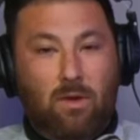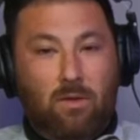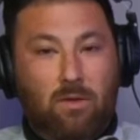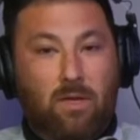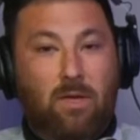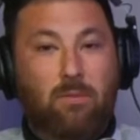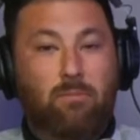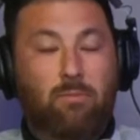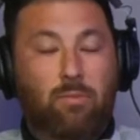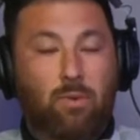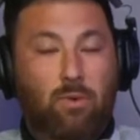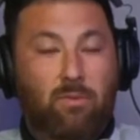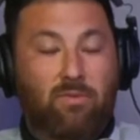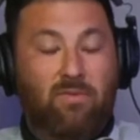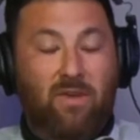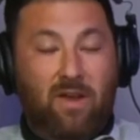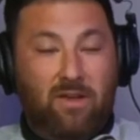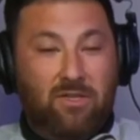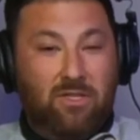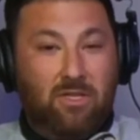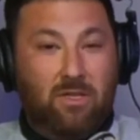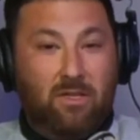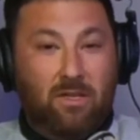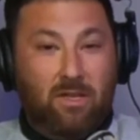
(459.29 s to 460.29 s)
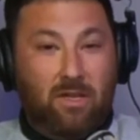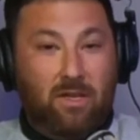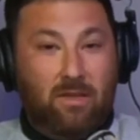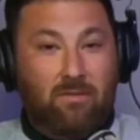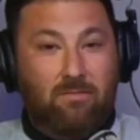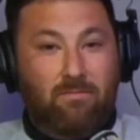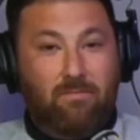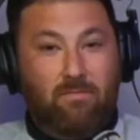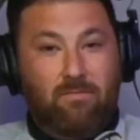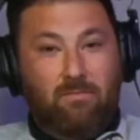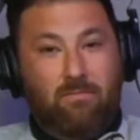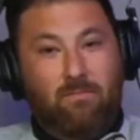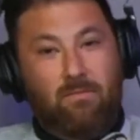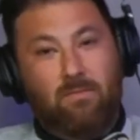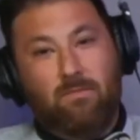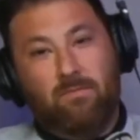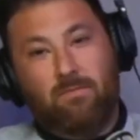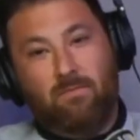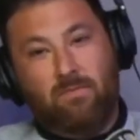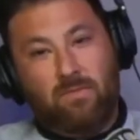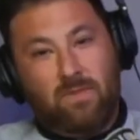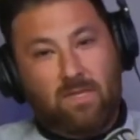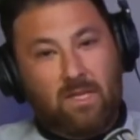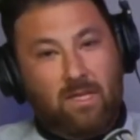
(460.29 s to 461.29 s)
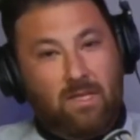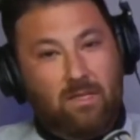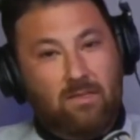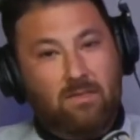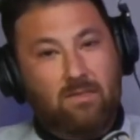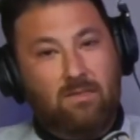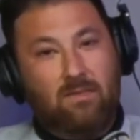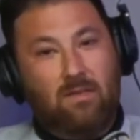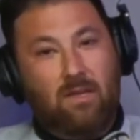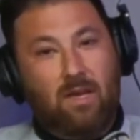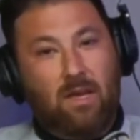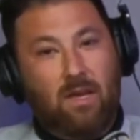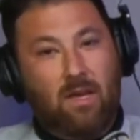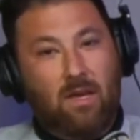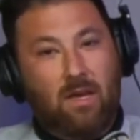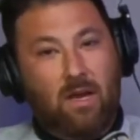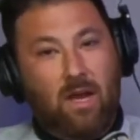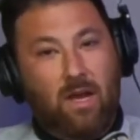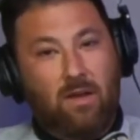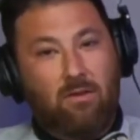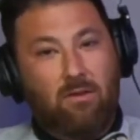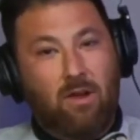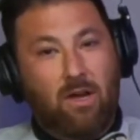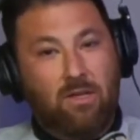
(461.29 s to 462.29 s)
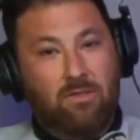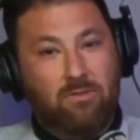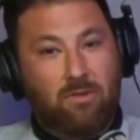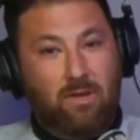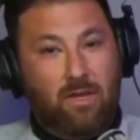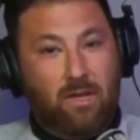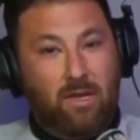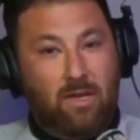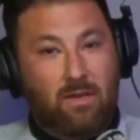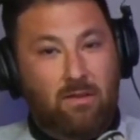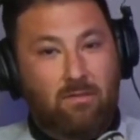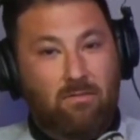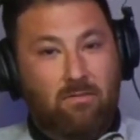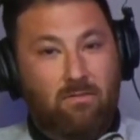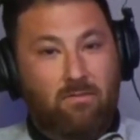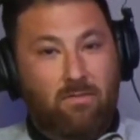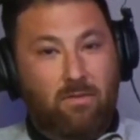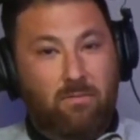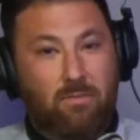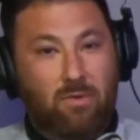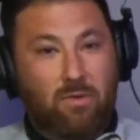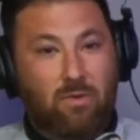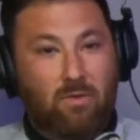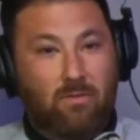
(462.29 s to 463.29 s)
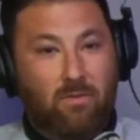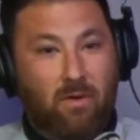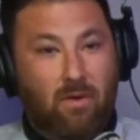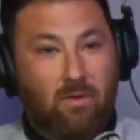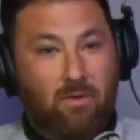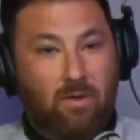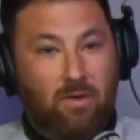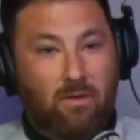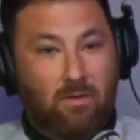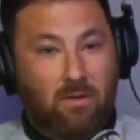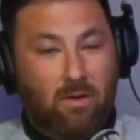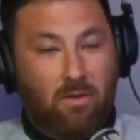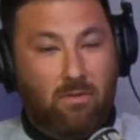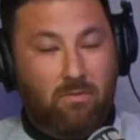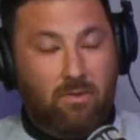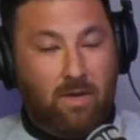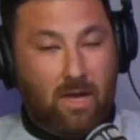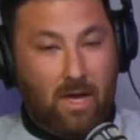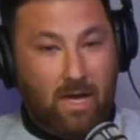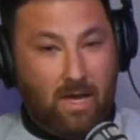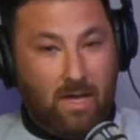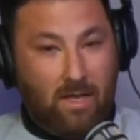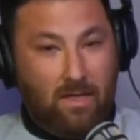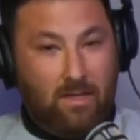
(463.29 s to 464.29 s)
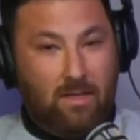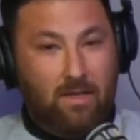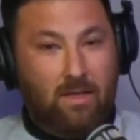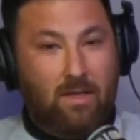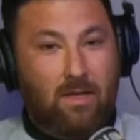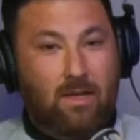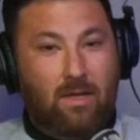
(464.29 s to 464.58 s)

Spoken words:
professionally since I graduated from U of O in 2009,